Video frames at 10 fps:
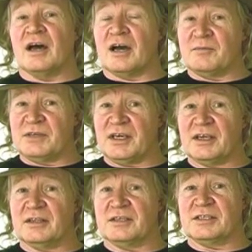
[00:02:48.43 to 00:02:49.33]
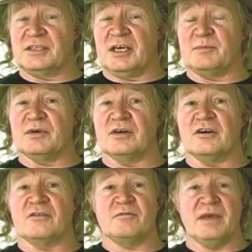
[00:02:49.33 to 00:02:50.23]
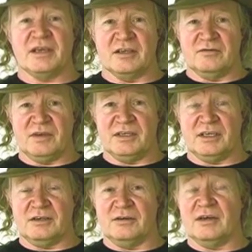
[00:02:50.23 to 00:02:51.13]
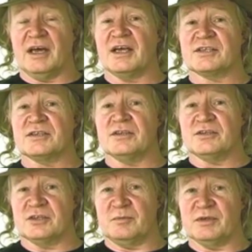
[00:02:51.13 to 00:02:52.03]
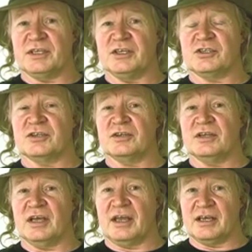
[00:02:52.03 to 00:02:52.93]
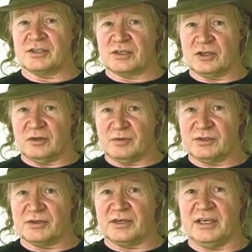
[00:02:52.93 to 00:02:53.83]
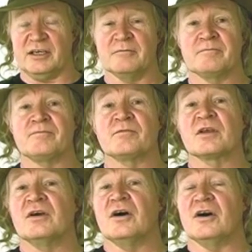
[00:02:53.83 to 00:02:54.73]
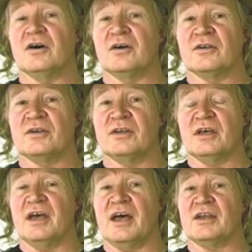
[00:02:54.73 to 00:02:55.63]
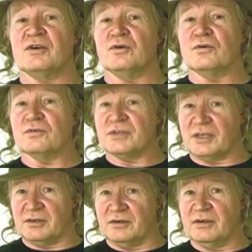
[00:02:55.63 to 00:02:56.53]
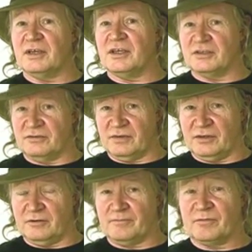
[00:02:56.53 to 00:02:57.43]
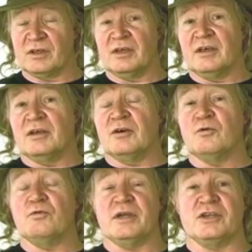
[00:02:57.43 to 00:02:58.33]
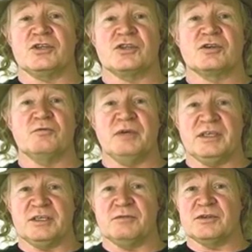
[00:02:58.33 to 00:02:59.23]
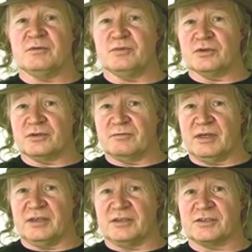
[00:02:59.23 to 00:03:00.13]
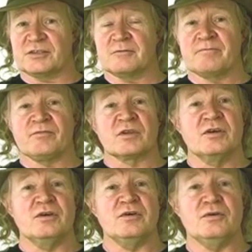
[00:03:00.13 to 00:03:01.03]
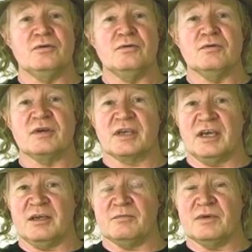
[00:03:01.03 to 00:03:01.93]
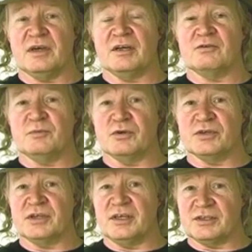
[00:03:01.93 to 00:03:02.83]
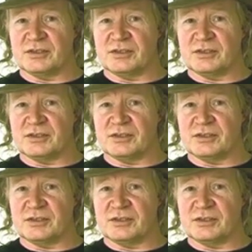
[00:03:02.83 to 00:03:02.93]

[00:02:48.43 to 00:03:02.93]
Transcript: I'm taking the step of making a video as an interpretation and as a commentary on an audio interview which we did with an important witness who came and reported his